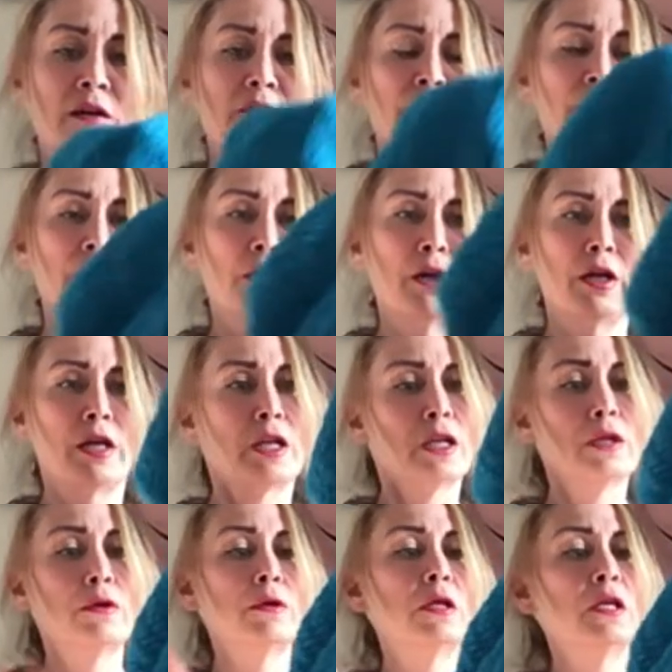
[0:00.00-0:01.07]
very
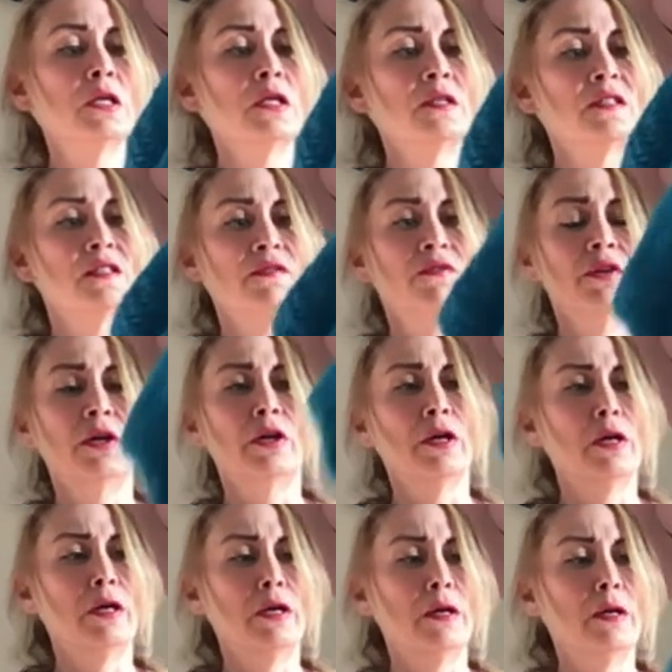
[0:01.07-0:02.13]
clueless,
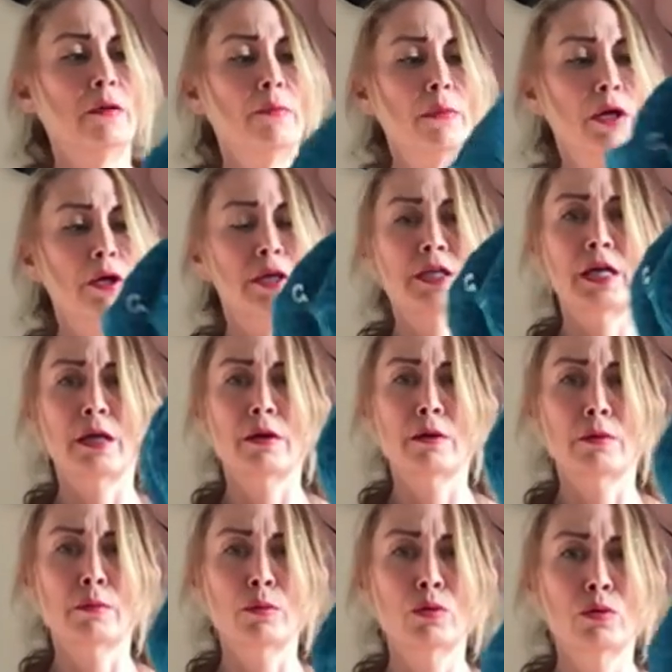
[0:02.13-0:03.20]
very Mary
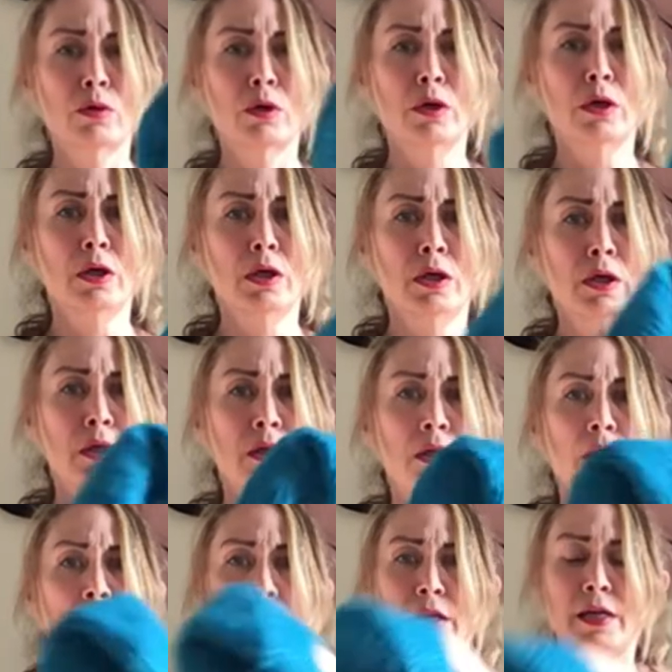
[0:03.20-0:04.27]
Tyler Moore,
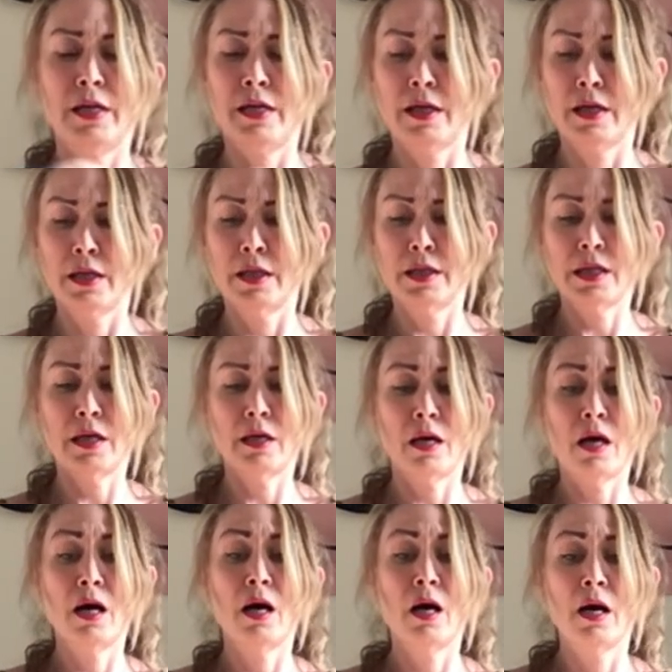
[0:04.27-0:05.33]
and
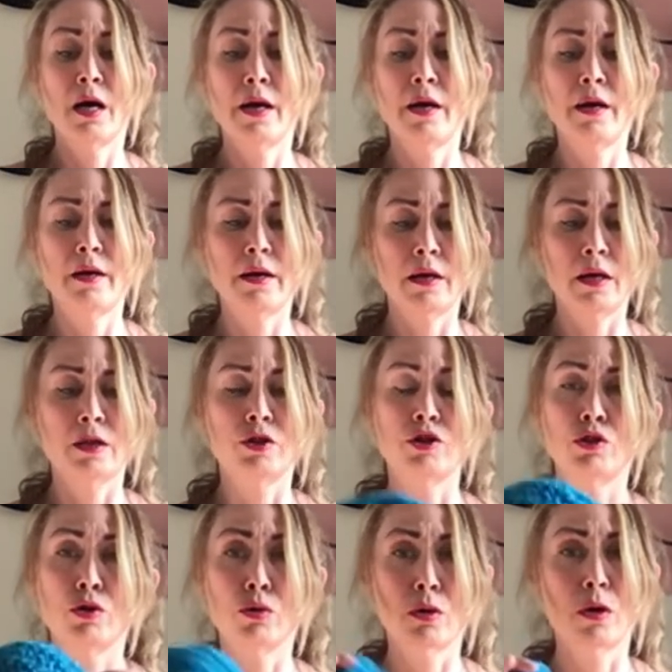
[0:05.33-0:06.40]
I
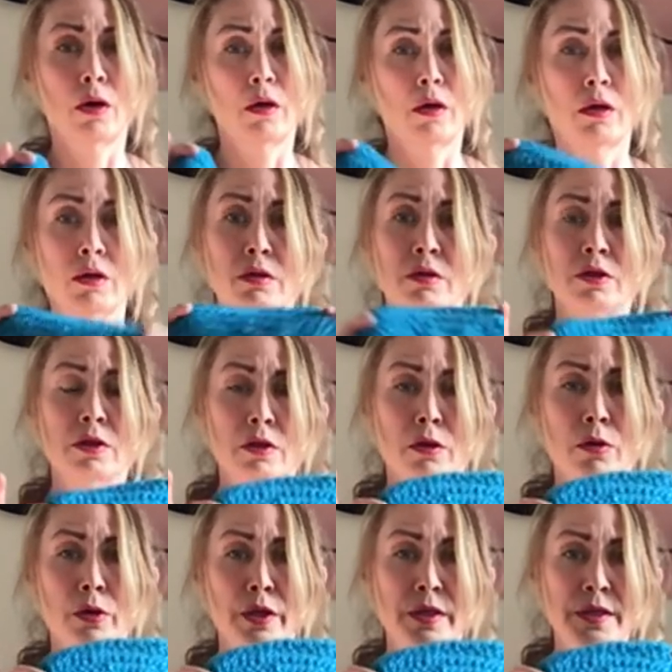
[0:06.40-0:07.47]
adore
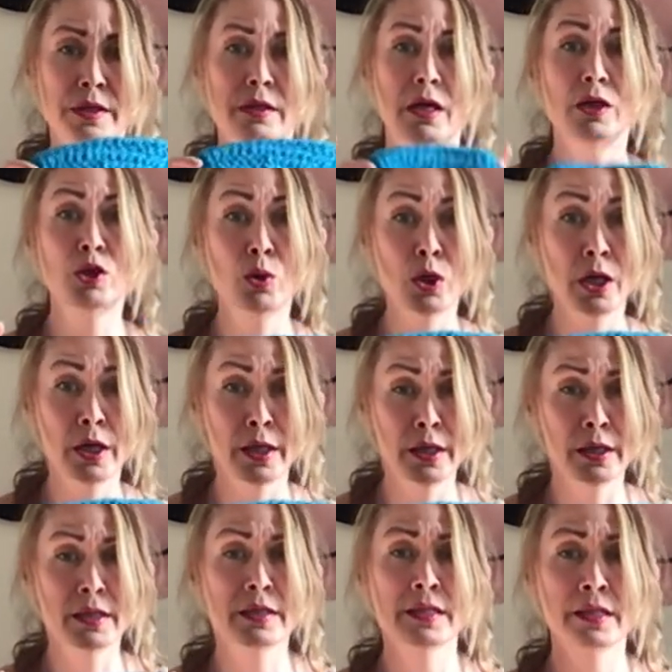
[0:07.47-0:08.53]
turquoise. Adore
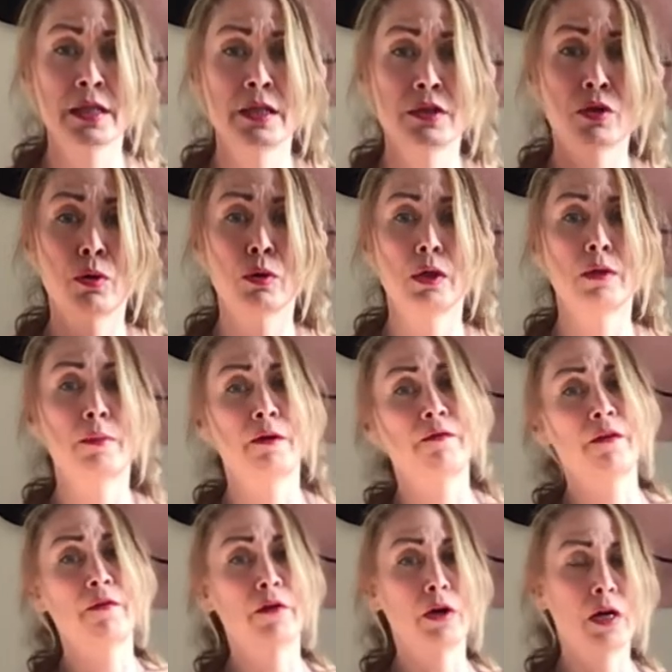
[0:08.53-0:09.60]
it. It's like totally my
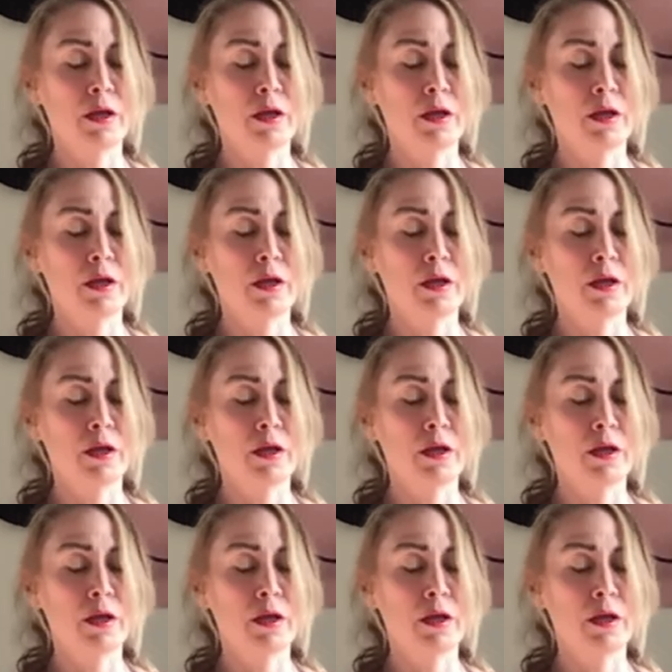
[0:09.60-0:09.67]
favorite